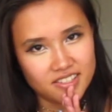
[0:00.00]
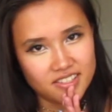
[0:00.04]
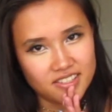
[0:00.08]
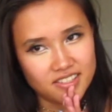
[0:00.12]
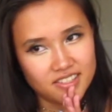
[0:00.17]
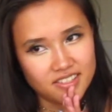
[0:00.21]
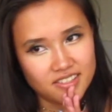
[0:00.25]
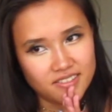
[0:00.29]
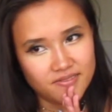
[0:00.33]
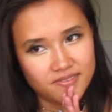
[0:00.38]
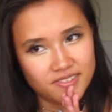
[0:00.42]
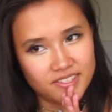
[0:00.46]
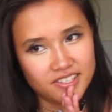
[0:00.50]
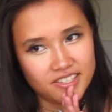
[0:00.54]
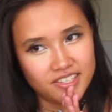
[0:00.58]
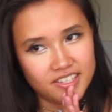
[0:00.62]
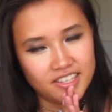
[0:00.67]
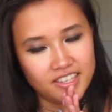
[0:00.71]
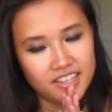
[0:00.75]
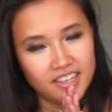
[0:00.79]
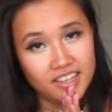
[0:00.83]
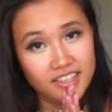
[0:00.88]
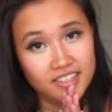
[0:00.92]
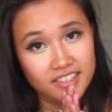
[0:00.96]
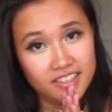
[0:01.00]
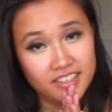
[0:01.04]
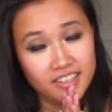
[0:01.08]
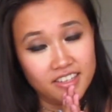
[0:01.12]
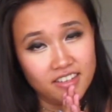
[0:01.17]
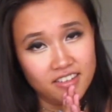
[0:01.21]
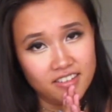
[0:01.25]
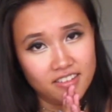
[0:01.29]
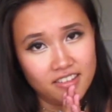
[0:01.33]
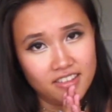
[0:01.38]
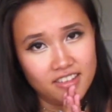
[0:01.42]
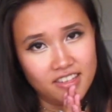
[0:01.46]
at a very
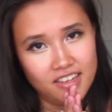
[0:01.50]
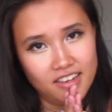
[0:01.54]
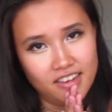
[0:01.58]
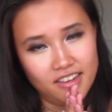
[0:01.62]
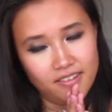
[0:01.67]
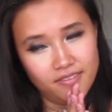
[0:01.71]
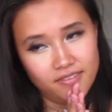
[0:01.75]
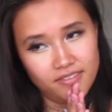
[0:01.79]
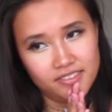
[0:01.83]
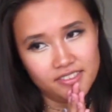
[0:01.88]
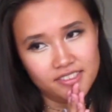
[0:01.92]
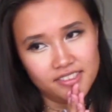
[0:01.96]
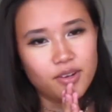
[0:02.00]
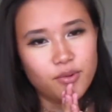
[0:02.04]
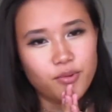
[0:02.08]
unhealthy level.